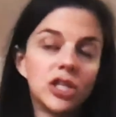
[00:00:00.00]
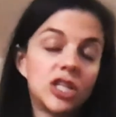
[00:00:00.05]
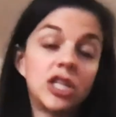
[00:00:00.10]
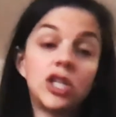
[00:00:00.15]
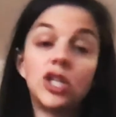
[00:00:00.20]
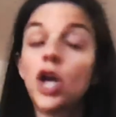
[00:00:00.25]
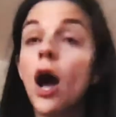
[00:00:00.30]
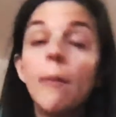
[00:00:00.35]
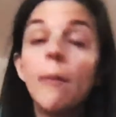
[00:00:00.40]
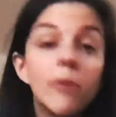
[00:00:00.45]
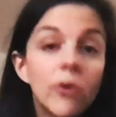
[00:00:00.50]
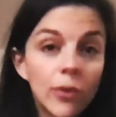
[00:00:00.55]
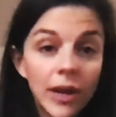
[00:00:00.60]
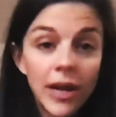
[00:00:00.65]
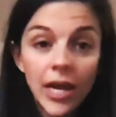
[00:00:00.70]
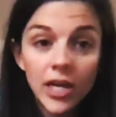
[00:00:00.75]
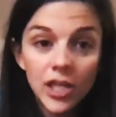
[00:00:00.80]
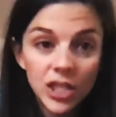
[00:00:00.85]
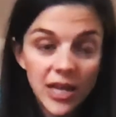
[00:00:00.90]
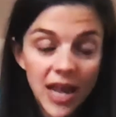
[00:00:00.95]
Just the job
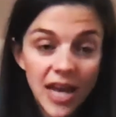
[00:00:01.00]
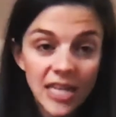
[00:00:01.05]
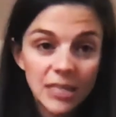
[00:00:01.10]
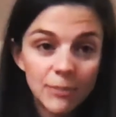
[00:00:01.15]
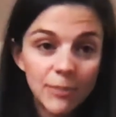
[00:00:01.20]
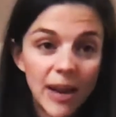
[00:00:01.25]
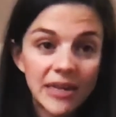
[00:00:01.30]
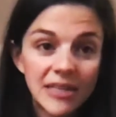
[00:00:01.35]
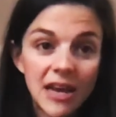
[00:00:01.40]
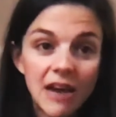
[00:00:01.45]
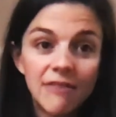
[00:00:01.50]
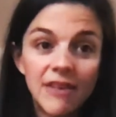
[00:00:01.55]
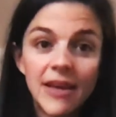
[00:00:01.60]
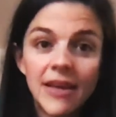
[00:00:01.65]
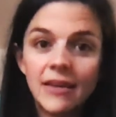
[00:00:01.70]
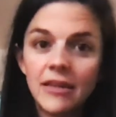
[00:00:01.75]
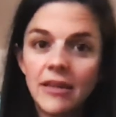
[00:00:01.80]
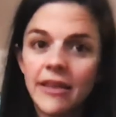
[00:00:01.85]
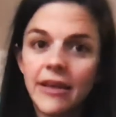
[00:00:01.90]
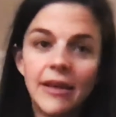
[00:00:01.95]
creation aspect of
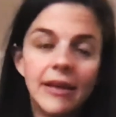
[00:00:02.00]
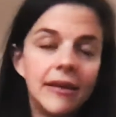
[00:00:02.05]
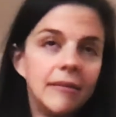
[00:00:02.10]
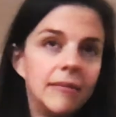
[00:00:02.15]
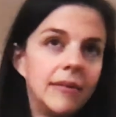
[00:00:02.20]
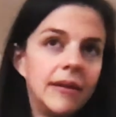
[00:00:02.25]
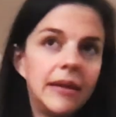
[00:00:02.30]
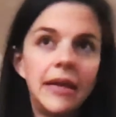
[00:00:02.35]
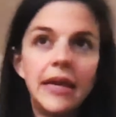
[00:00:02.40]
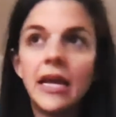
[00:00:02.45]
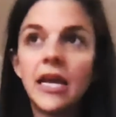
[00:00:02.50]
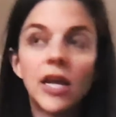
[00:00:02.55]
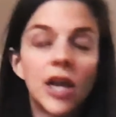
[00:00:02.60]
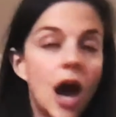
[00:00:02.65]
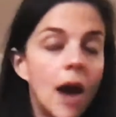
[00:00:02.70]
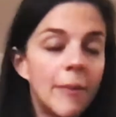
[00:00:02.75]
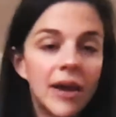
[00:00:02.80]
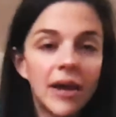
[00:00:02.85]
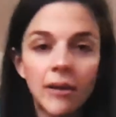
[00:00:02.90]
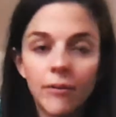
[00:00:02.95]
it, the
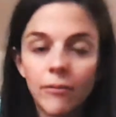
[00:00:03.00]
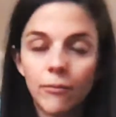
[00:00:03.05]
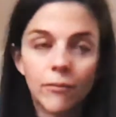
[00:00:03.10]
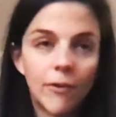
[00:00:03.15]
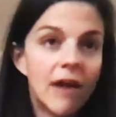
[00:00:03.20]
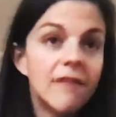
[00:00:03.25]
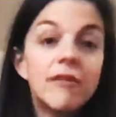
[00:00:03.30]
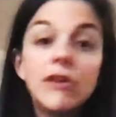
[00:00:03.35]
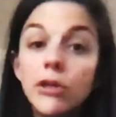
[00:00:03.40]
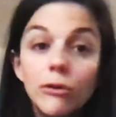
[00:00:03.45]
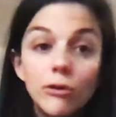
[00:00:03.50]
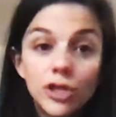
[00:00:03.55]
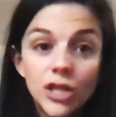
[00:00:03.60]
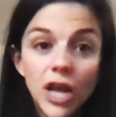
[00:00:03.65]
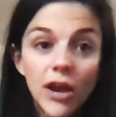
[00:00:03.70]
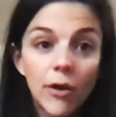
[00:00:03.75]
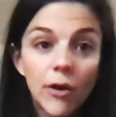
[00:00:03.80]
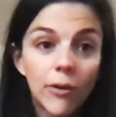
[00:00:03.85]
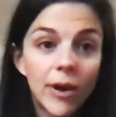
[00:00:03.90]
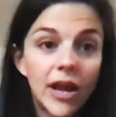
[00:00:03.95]
economic revenue
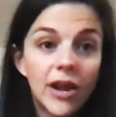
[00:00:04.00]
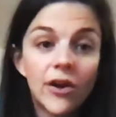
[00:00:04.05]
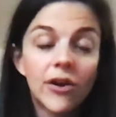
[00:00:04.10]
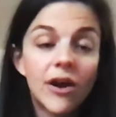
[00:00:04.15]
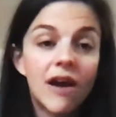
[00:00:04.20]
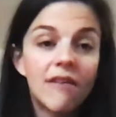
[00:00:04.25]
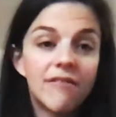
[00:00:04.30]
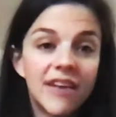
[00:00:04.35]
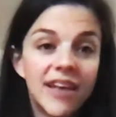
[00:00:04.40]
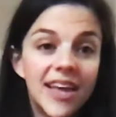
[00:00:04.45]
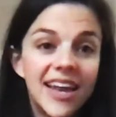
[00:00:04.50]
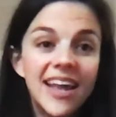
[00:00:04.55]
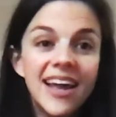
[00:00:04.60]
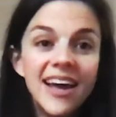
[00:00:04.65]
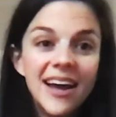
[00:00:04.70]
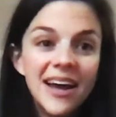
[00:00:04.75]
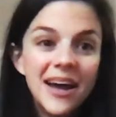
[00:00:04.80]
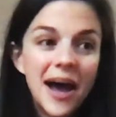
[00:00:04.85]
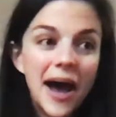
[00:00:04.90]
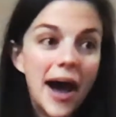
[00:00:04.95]
generator of
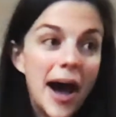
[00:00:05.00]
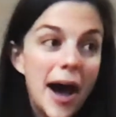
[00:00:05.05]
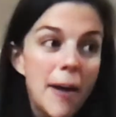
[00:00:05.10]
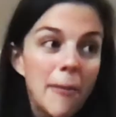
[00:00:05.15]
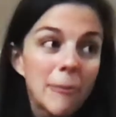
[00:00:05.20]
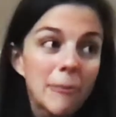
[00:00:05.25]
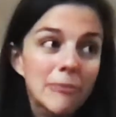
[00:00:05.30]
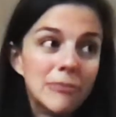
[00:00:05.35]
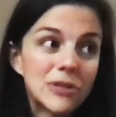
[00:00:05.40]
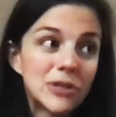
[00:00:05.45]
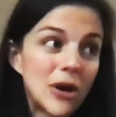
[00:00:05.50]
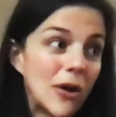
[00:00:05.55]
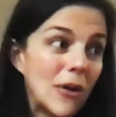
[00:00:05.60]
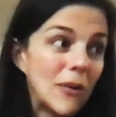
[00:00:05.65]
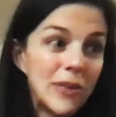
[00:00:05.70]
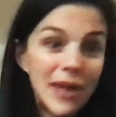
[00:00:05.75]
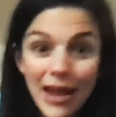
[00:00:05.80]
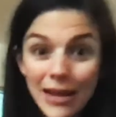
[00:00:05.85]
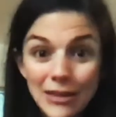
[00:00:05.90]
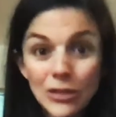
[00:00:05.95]
it.
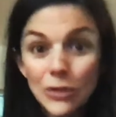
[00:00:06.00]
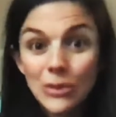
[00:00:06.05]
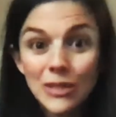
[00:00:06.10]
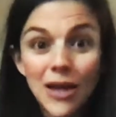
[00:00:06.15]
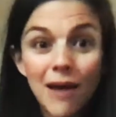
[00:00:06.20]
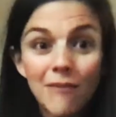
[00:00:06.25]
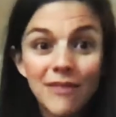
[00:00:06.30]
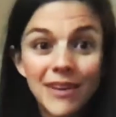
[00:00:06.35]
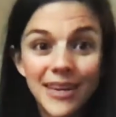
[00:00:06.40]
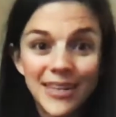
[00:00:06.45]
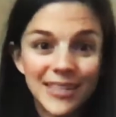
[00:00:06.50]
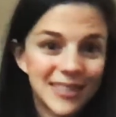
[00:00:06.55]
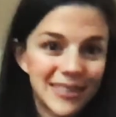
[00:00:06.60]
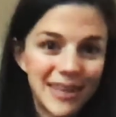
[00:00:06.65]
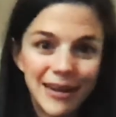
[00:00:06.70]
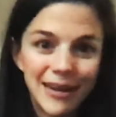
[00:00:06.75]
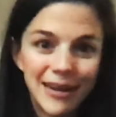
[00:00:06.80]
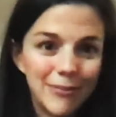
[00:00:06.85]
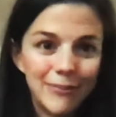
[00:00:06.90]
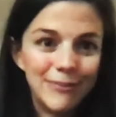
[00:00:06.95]
So the answer was
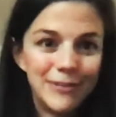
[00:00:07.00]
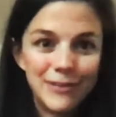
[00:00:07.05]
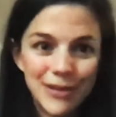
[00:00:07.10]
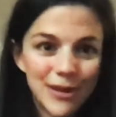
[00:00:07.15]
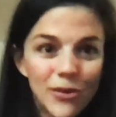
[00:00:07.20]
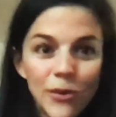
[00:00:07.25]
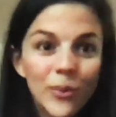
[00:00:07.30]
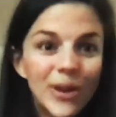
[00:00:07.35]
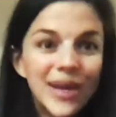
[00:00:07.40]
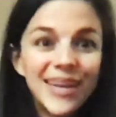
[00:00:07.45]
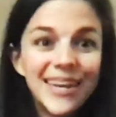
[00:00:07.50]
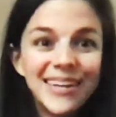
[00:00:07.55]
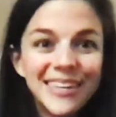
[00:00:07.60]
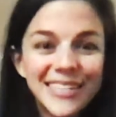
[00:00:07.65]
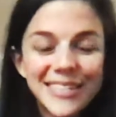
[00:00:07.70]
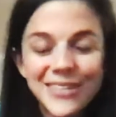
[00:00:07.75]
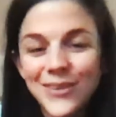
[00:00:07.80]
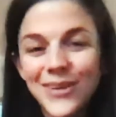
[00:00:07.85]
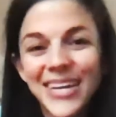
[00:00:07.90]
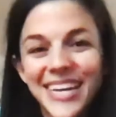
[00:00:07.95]
obvious, like, to the weed
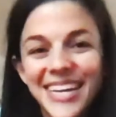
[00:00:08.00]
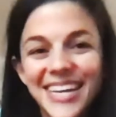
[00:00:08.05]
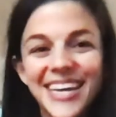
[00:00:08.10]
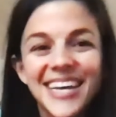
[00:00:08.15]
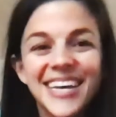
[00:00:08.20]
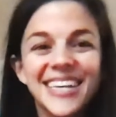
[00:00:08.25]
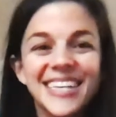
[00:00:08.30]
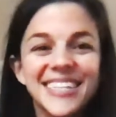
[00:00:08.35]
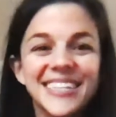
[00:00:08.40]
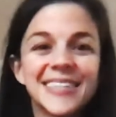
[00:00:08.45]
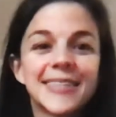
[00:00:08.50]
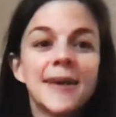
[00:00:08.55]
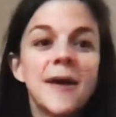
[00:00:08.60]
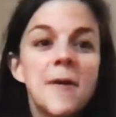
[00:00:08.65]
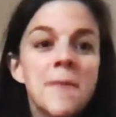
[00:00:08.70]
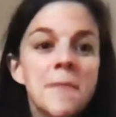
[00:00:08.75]
industry it is.